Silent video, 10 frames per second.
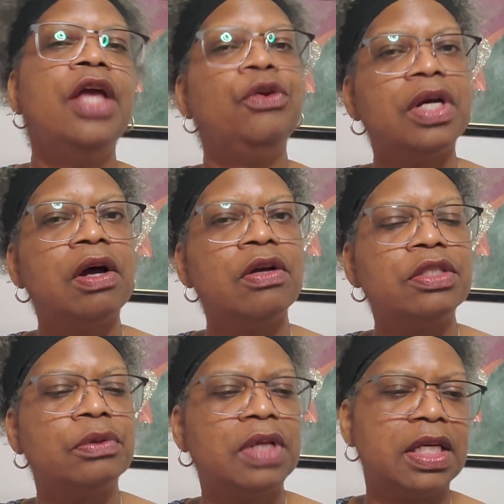you can
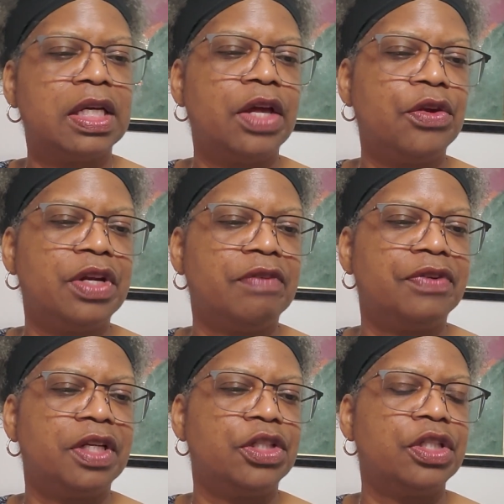also look at the other
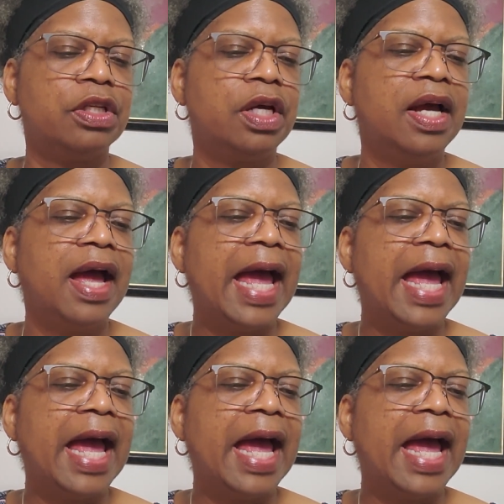definition,